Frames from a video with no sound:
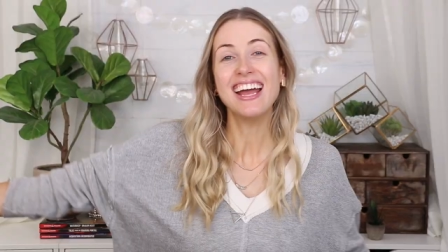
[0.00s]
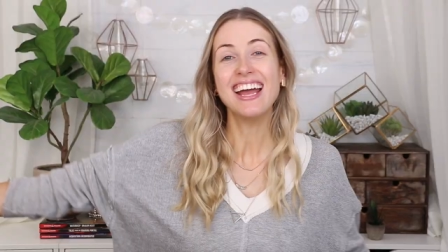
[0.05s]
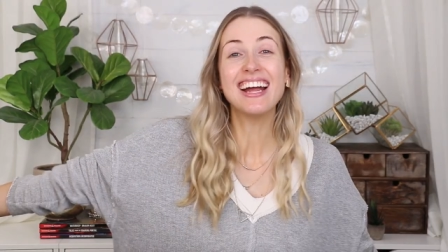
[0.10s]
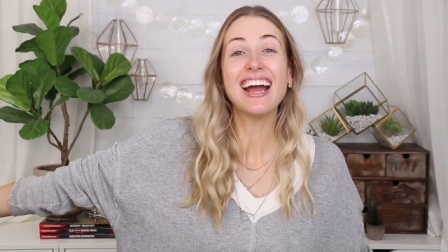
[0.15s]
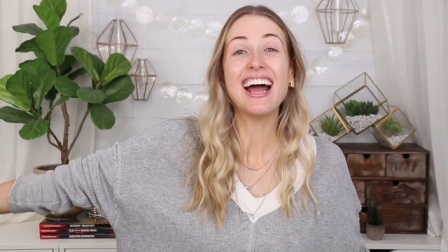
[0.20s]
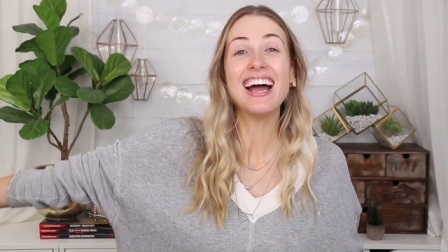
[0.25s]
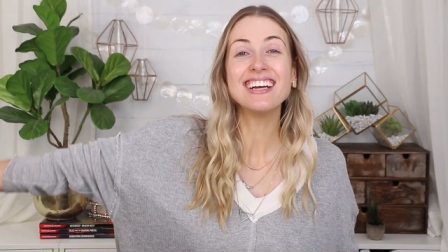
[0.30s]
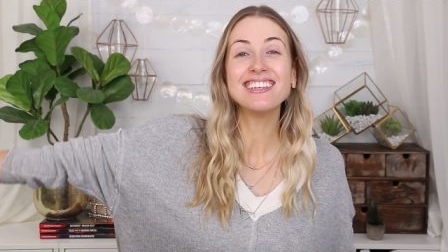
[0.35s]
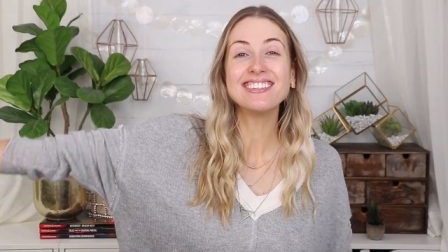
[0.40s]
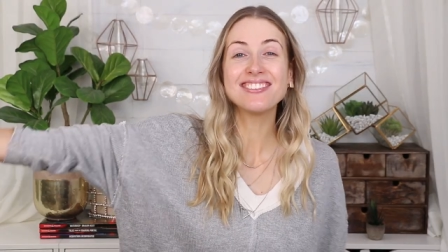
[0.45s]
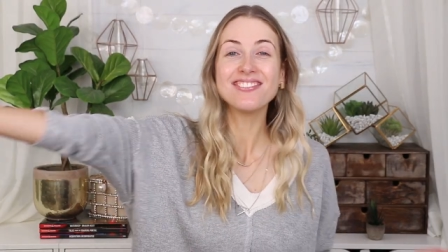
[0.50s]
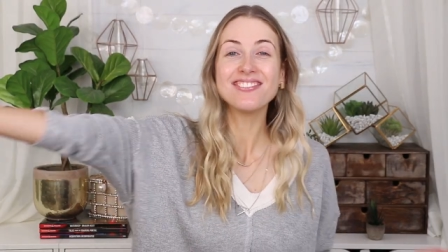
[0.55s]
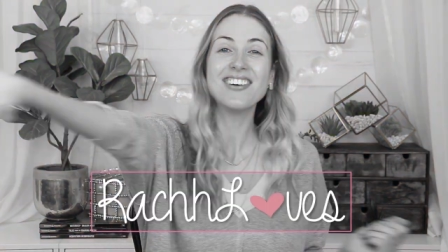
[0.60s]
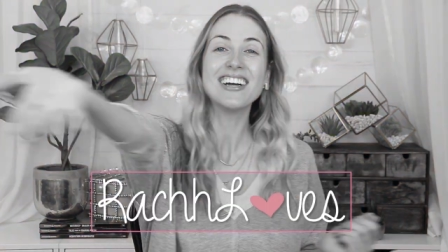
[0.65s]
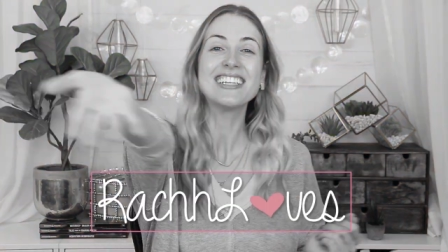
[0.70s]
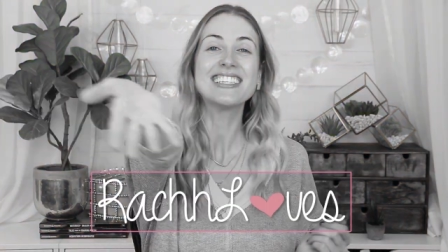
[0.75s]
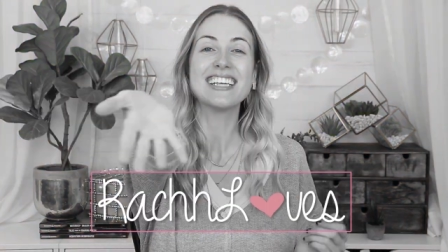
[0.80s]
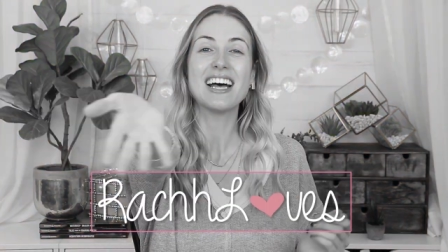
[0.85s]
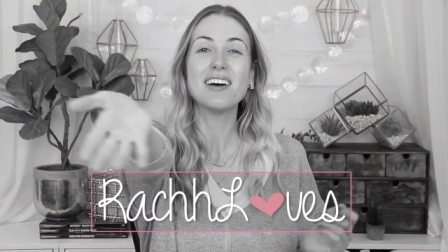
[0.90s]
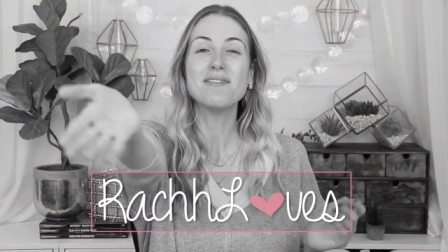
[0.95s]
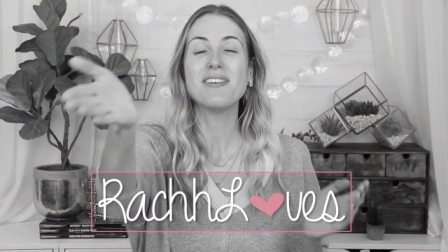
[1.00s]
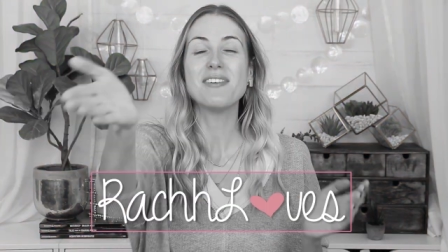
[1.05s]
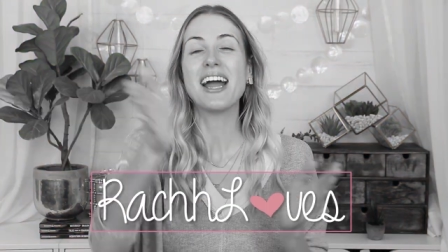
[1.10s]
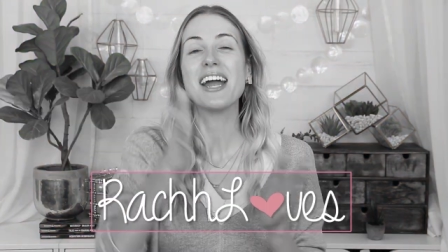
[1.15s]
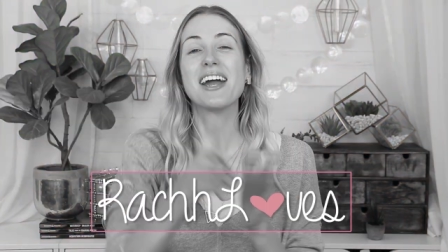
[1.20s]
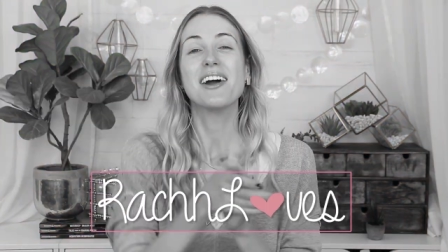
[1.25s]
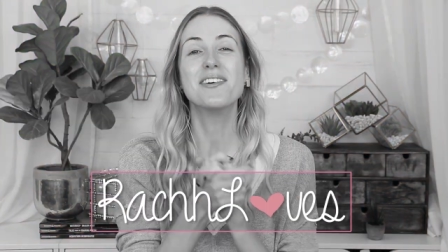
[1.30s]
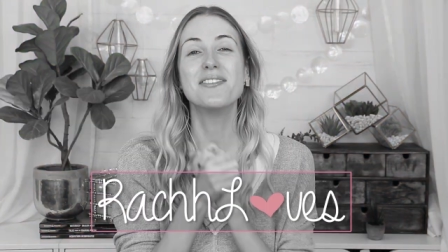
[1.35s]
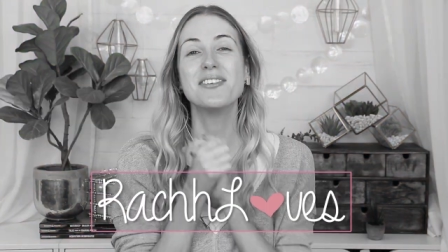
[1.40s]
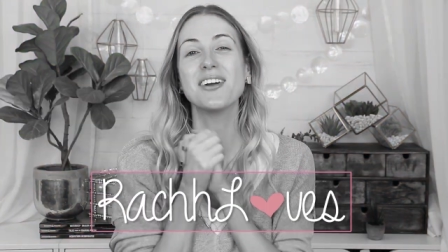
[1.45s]
Hey guys, what's up? I
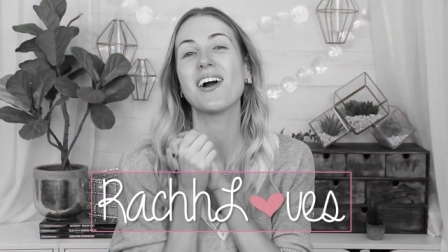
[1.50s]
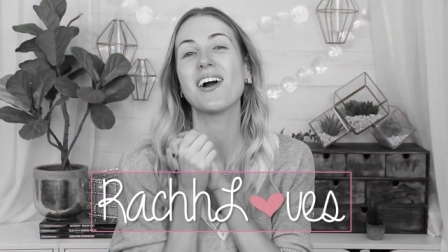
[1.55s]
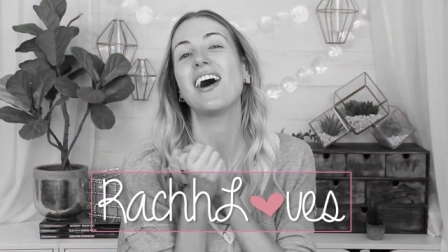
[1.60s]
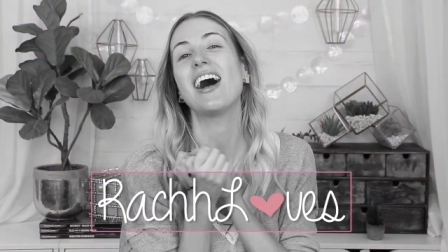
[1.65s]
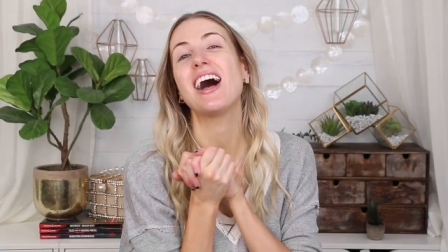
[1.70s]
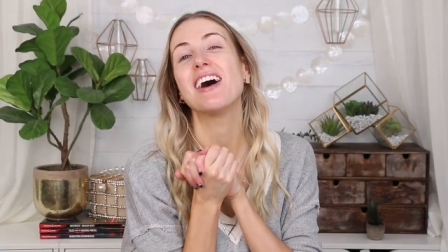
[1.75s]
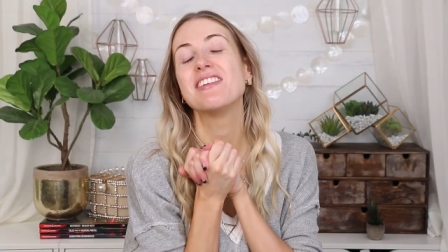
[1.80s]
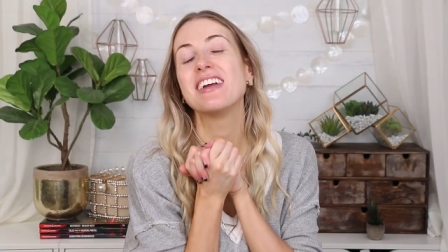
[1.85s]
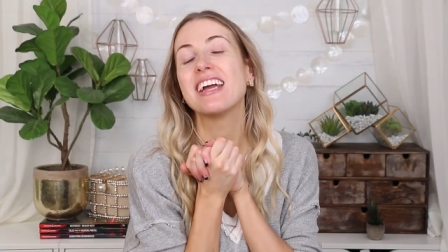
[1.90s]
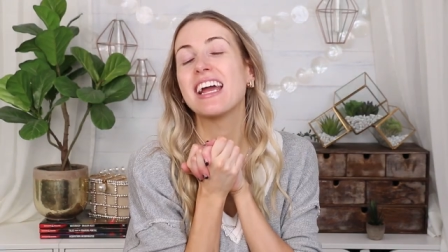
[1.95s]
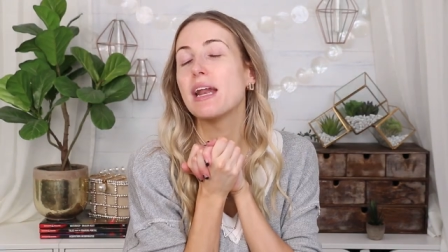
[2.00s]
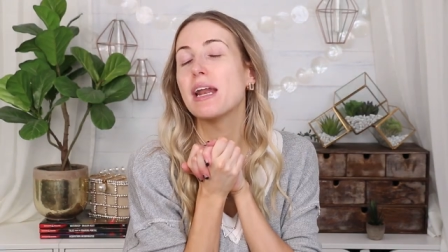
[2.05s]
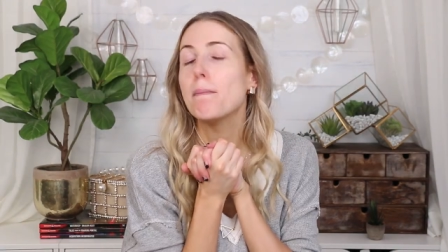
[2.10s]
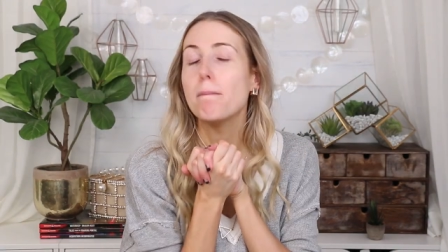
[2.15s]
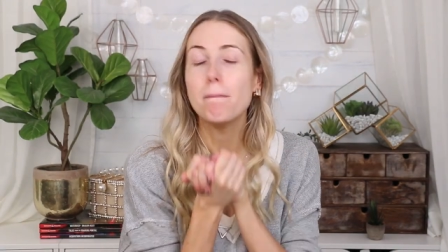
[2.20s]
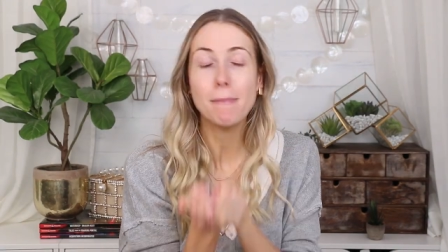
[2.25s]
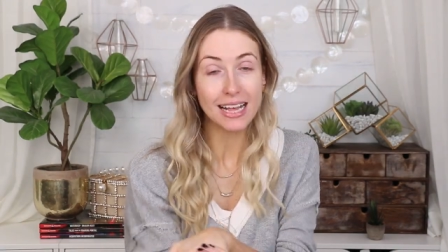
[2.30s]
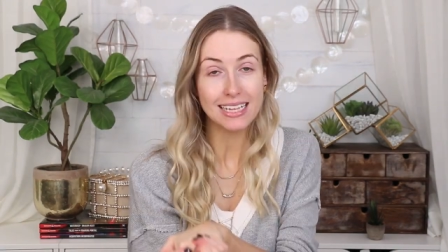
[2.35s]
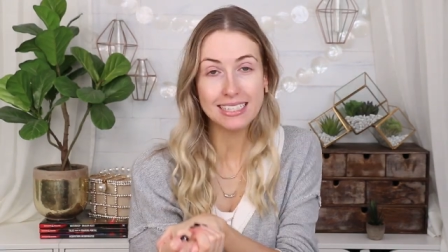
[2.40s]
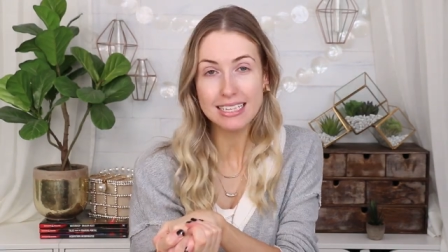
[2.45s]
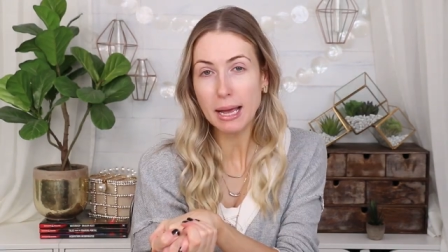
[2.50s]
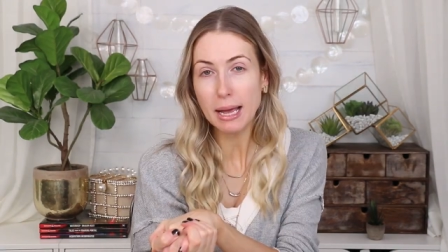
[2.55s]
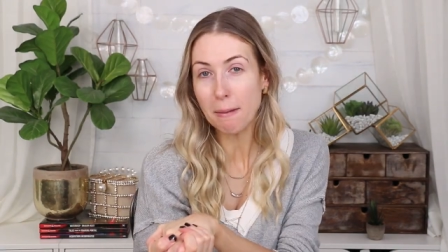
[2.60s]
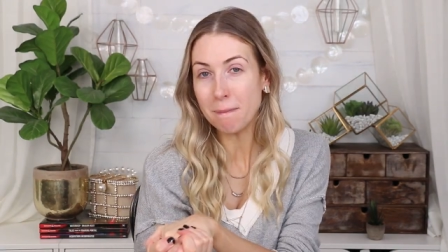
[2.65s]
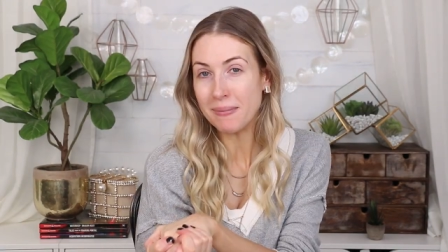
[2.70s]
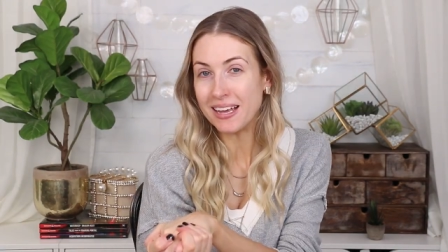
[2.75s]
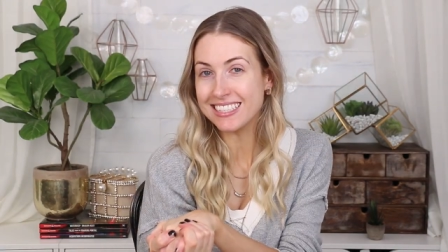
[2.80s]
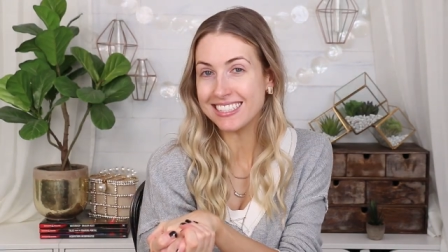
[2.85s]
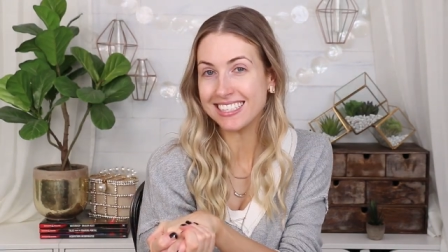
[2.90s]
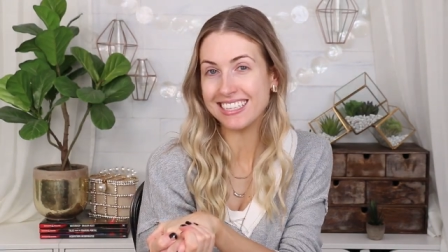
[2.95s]
hope you're all having an amazing,
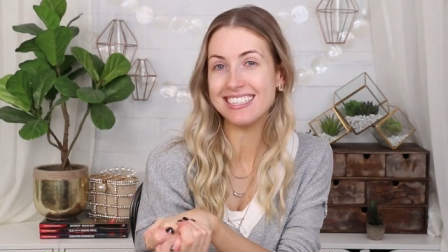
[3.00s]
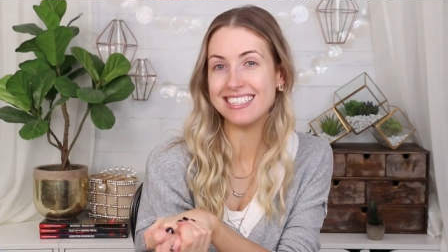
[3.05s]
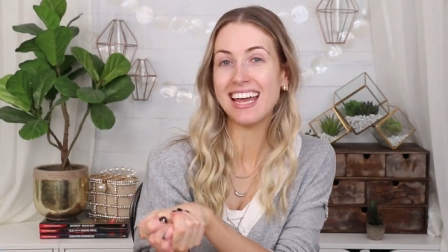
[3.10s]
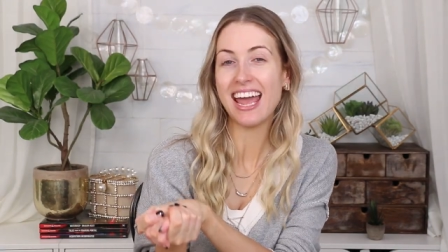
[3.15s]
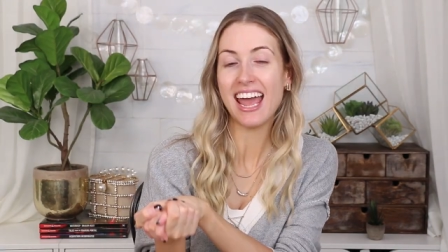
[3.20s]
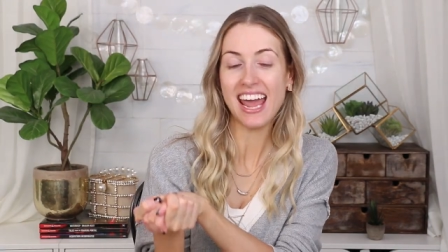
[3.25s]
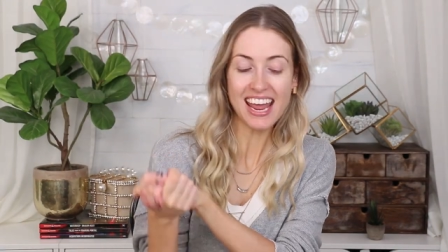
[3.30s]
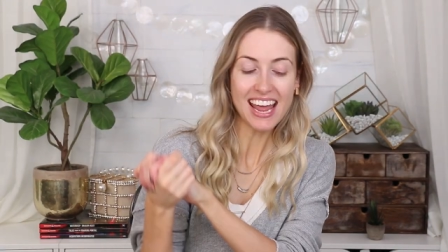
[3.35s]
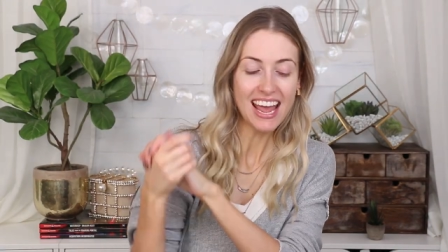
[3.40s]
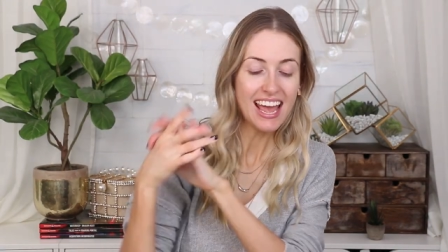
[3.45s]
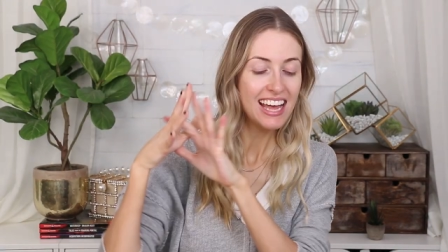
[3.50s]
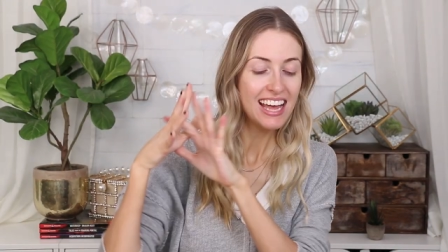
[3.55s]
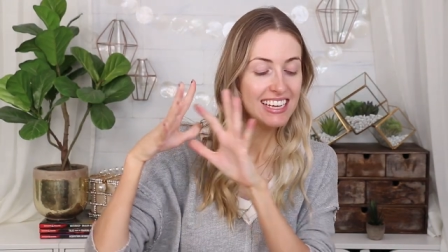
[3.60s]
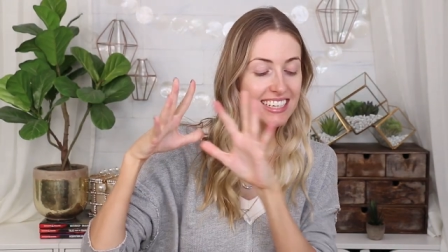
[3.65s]
amazing day.